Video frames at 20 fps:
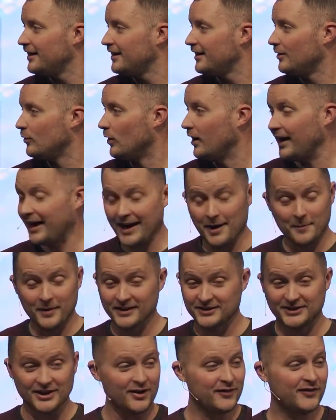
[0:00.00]
What did I get
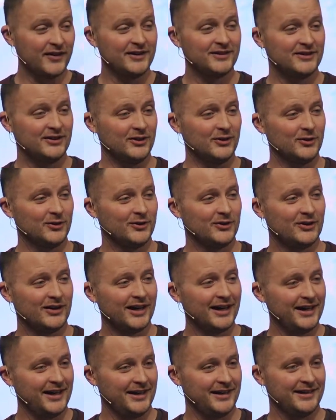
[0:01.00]
myself into,
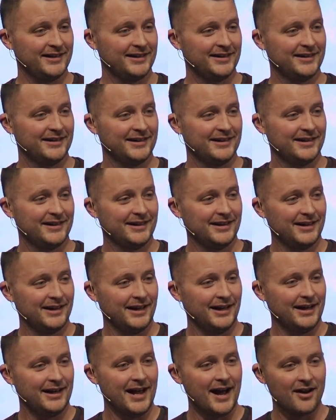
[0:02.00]
right?
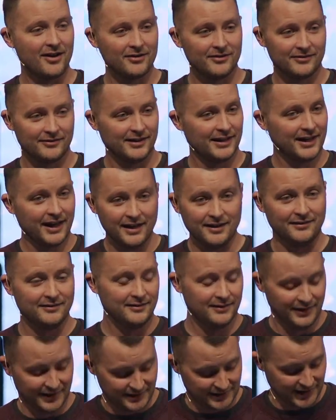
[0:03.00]
And now, again,
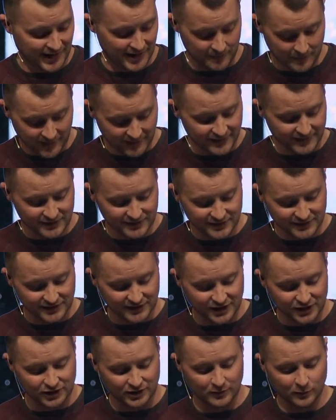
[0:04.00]
he's got to make this
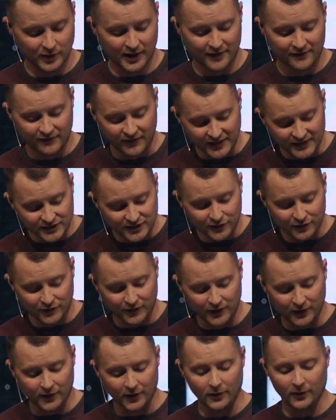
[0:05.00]
decision. Will I face the
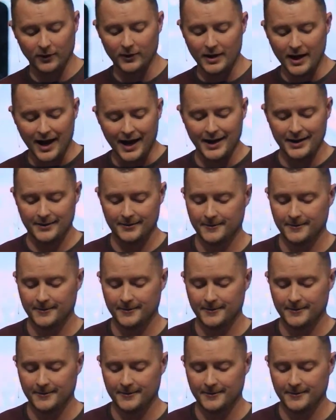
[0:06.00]
fear or not?